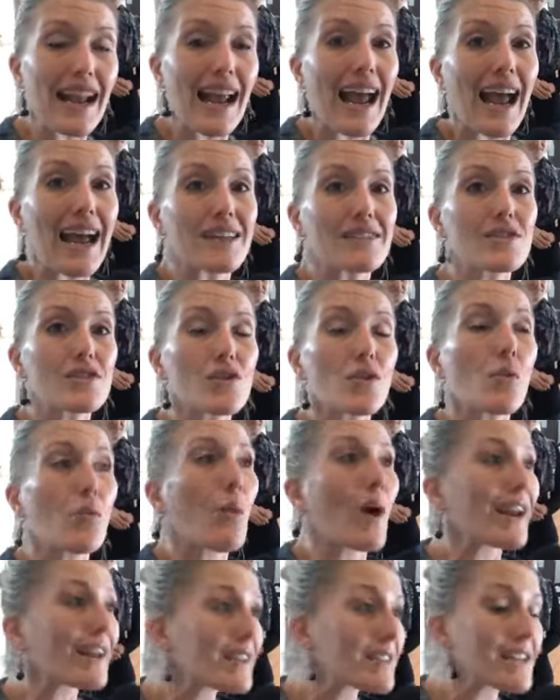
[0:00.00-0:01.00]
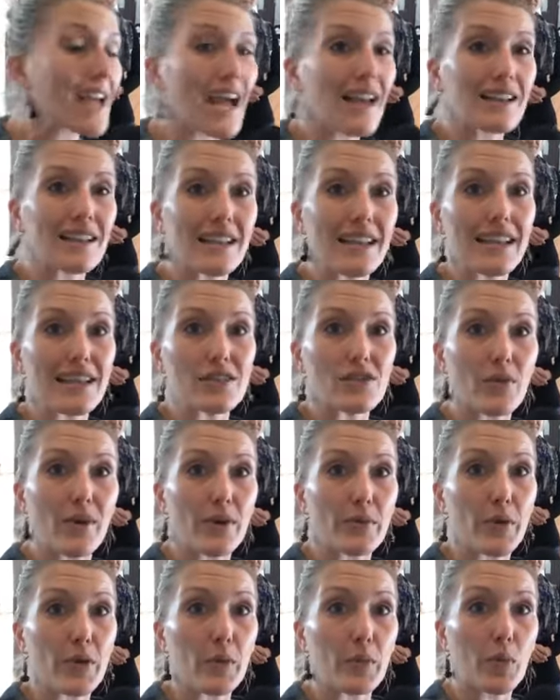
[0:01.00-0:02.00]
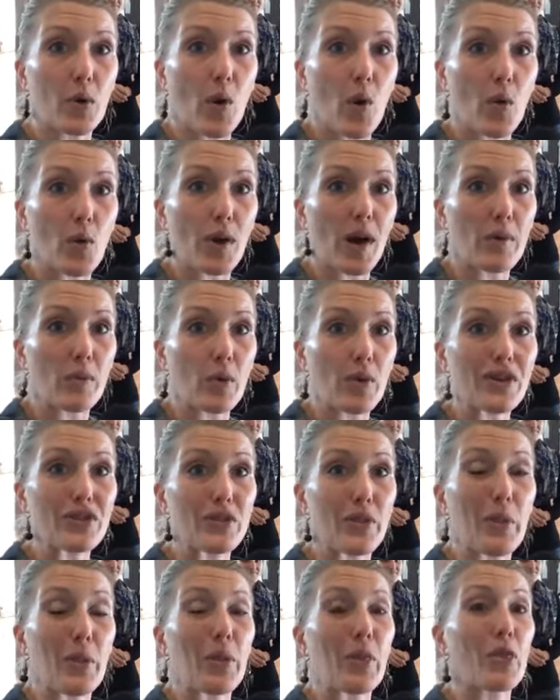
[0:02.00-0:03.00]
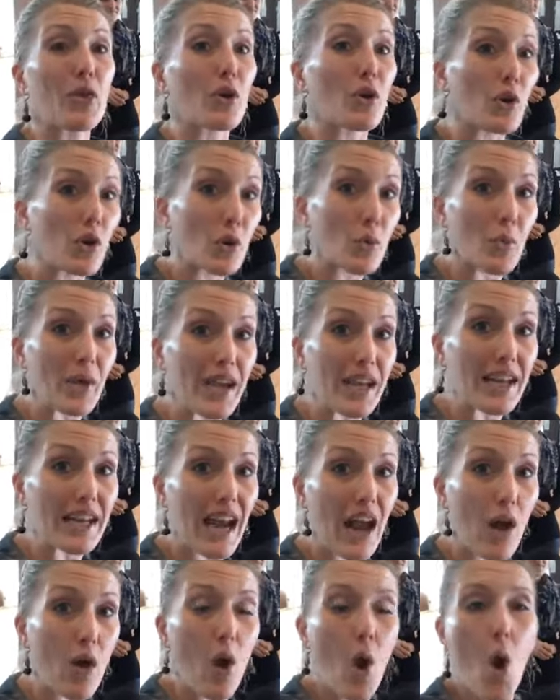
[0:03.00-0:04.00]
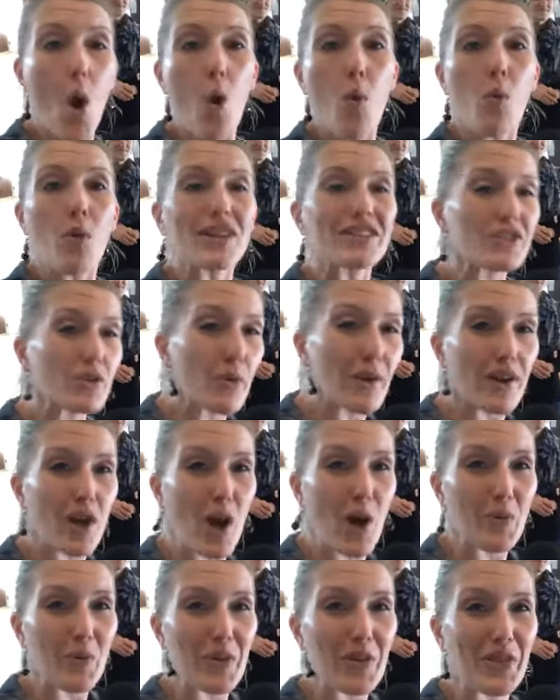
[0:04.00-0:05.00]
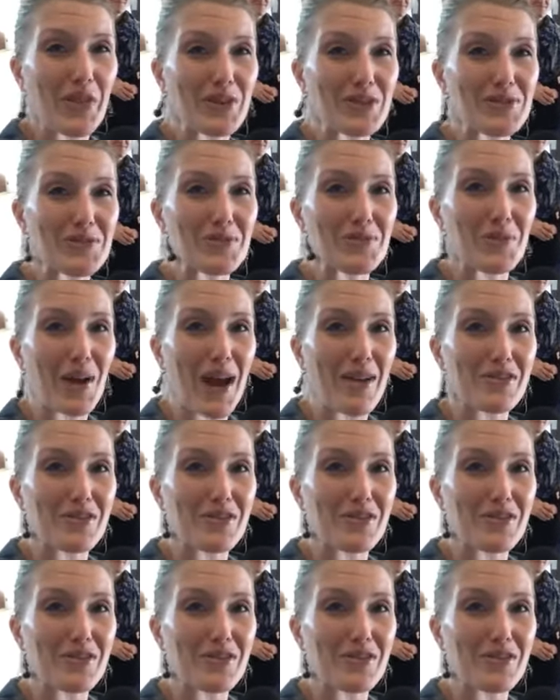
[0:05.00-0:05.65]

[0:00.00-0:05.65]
as to what exactly is going on with the program. We're into the third week now. What's going on with this round